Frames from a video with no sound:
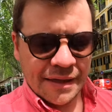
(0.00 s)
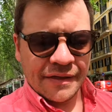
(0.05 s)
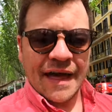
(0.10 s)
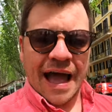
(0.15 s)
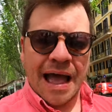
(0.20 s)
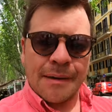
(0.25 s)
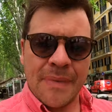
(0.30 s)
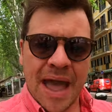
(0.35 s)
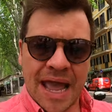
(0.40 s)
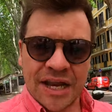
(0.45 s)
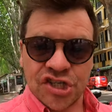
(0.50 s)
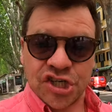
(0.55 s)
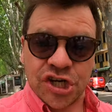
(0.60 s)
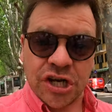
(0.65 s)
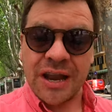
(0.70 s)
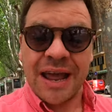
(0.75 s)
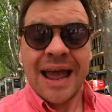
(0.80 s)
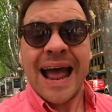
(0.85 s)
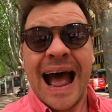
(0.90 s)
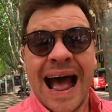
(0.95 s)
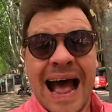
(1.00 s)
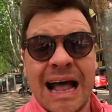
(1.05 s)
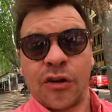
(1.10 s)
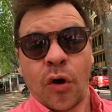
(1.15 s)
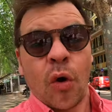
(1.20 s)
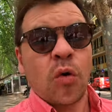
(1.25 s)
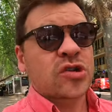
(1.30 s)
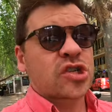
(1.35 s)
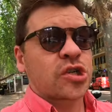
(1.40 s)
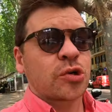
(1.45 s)
that I mention
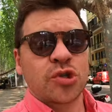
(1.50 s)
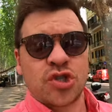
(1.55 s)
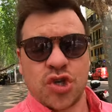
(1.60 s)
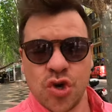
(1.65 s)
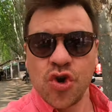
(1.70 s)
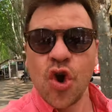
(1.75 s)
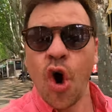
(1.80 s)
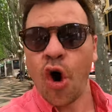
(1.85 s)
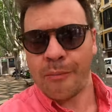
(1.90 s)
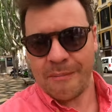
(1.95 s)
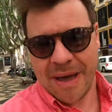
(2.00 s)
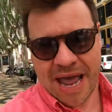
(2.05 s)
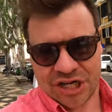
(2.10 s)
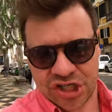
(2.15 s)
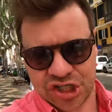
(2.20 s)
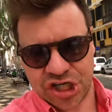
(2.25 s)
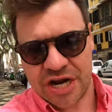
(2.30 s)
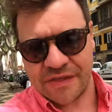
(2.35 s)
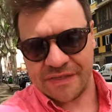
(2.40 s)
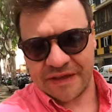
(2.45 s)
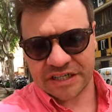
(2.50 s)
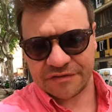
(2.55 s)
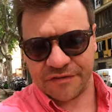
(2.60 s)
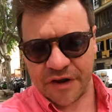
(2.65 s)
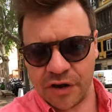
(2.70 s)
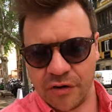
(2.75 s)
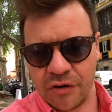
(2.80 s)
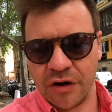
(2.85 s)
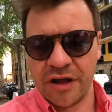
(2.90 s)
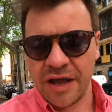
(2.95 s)
and also do not mention in this
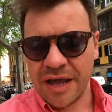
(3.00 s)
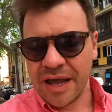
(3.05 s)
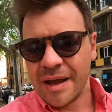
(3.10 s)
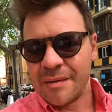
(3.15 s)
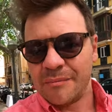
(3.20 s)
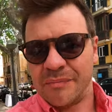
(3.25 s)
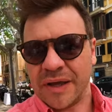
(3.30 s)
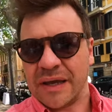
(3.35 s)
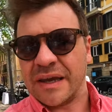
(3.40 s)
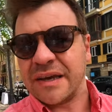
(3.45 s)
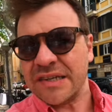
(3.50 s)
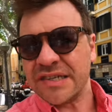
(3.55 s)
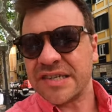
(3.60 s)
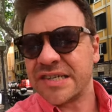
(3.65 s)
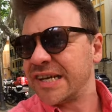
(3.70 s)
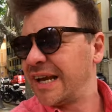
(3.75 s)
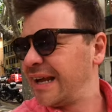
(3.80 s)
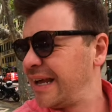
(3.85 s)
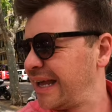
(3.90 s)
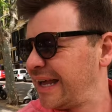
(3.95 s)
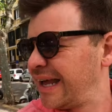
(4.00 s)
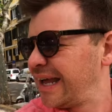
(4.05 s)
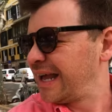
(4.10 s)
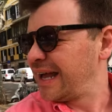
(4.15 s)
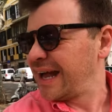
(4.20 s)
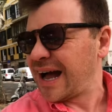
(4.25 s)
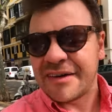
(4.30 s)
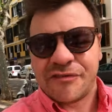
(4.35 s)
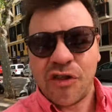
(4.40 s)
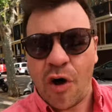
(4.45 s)
video because
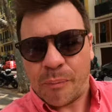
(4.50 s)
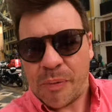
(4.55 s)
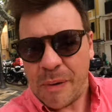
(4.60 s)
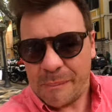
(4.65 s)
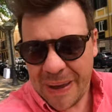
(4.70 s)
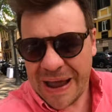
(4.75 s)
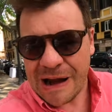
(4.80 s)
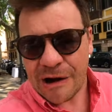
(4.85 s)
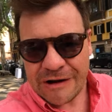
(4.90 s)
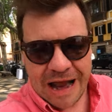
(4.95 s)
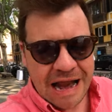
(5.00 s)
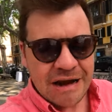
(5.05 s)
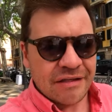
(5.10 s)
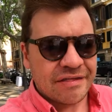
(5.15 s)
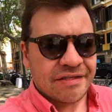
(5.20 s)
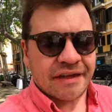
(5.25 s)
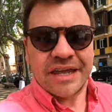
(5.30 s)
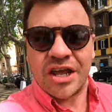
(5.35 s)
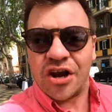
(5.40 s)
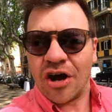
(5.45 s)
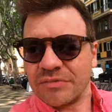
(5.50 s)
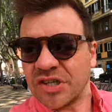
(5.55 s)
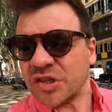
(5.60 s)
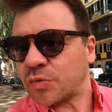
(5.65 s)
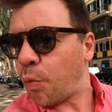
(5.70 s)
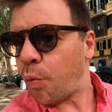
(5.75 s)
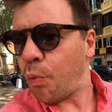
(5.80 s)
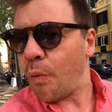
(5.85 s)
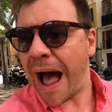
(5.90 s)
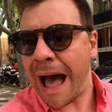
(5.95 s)
I've not prepared anything, you know, I'm
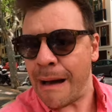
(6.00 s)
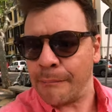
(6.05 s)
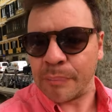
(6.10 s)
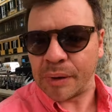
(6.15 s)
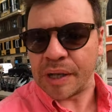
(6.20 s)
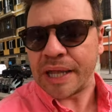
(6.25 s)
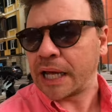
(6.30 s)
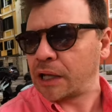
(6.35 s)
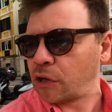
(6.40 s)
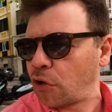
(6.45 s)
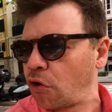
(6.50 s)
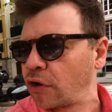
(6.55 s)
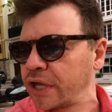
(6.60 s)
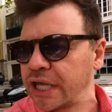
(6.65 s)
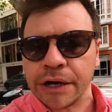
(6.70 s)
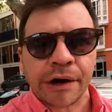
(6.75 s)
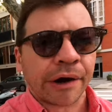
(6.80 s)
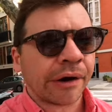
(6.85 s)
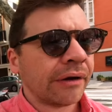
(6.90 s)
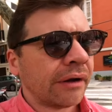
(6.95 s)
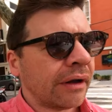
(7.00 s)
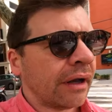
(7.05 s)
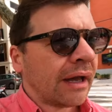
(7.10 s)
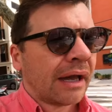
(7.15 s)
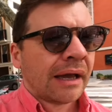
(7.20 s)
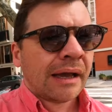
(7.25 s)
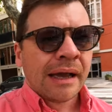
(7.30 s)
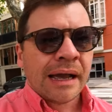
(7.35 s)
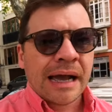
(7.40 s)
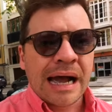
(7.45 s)
just ambling along here
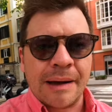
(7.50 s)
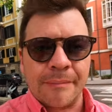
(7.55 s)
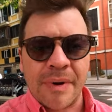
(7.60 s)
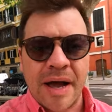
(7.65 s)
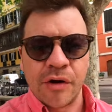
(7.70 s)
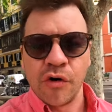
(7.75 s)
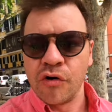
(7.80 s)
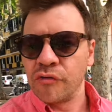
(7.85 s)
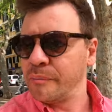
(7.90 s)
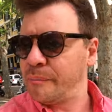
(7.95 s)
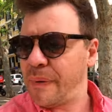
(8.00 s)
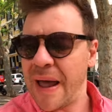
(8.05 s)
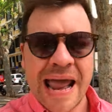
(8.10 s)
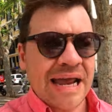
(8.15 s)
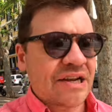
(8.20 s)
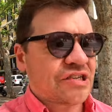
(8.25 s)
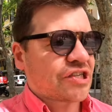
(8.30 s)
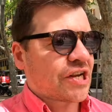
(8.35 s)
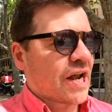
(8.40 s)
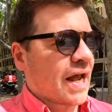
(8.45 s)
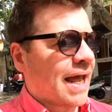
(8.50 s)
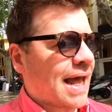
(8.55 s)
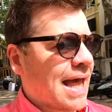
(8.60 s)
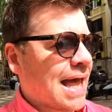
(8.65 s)
at my own pace.